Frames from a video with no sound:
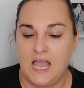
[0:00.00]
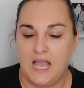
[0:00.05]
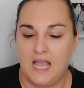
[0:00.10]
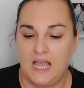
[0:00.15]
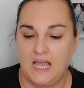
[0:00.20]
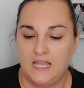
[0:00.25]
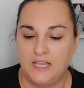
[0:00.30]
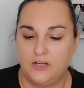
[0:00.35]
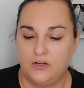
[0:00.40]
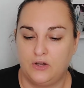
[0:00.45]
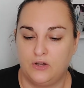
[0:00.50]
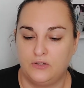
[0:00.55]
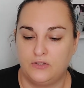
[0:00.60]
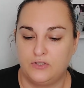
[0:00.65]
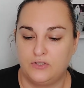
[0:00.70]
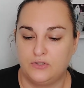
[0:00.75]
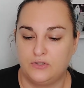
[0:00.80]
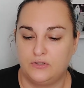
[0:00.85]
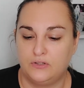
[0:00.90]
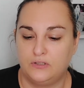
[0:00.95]
Eye
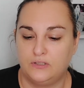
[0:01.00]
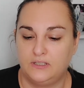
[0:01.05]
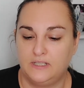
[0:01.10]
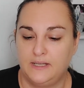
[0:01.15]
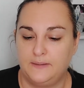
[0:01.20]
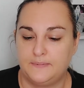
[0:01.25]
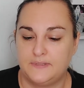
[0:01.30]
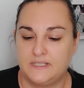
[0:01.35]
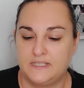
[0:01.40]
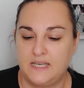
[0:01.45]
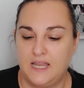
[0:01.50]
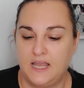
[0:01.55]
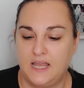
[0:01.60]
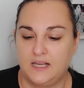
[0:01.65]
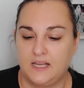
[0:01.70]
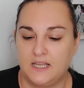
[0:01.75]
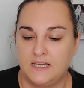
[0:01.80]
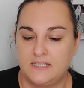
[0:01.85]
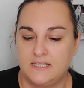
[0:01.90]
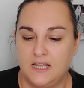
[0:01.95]
contour, lips,
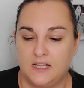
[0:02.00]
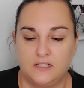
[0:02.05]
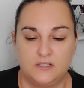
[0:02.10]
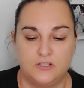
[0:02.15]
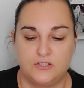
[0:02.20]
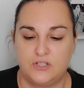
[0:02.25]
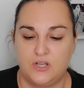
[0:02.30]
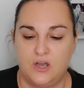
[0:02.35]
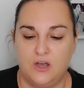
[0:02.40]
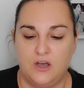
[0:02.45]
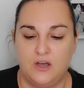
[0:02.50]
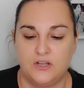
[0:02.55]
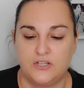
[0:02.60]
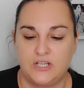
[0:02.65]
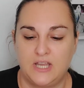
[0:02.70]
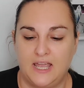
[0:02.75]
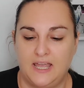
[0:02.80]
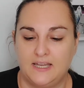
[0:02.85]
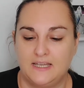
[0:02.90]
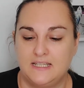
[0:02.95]
neck, decolletage,
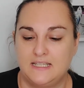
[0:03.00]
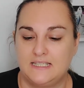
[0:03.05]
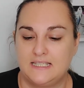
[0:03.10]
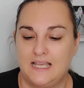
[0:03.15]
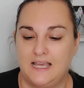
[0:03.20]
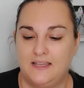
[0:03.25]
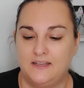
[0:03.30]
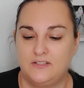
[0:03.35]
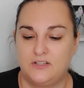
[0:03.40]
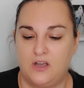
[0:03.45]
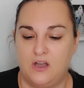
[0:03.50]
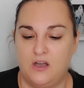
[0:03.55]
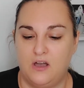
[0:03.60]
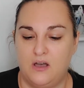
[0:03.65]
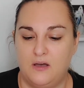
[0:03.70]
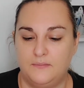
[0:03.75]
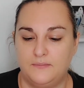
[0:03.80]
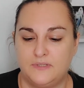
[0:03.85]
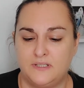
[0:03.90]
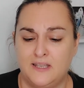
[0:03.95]
hands and
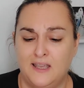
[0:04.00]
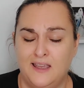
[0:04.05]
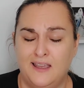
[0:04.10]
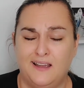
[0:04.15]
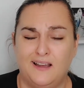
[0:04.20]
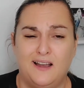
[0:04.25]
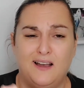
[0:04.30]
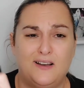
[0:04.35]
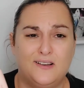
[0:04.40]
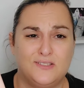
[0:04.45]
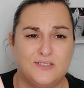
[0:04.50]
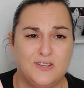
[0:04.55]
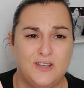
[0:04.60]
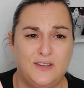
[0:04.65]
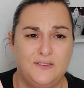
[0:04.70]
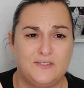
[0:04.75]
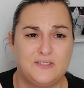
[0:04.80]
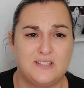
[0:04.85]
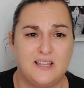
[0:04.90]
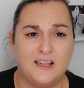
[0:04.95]
arms. Oh, so
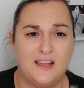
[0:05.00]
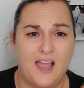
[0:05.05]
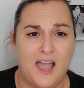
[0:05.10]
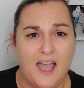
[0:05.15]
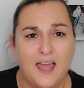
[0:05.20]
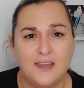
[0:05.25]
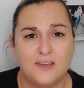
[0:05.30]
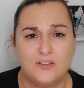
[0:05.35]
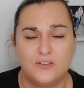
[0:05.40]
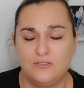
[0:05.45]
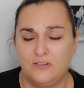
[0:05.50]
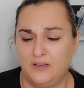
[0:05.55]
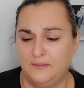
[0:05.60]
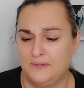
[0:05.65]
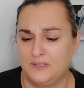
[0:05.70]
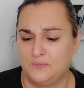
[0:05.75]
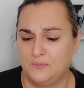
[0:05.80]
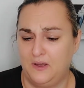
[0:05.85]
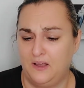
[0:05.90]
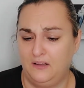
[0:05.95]
even like hand cream
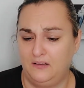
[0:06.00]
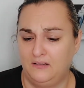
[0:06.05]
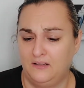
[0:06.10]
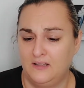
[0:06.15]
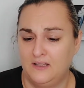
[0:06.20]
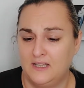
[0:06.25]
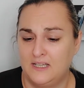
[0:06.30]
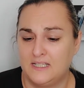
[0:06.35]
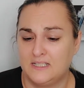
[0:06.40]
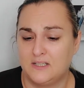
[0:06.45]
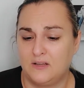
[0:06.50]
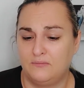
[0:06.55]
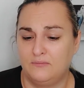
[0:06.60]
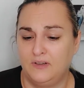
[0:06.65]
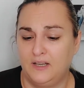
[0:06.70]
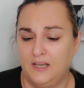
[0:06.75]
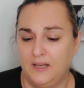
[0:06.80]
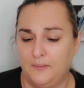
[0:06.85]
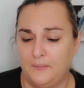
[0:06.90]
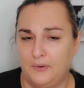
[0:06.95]
as well. So I'm
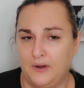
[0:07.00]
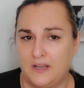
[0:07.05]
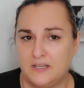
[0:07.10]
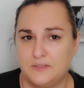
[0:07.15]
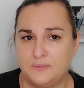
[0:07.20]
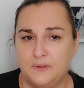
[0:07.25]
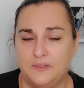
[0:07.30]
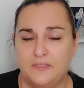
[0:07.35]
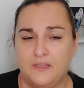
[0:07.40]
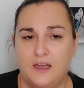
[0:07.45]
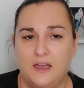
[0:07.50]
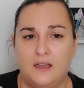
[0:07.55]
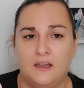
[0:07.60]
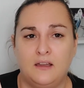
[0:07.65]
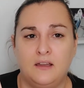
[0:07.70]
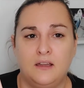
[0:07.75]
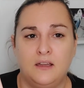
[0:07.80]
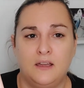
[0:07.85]
really impressed with that.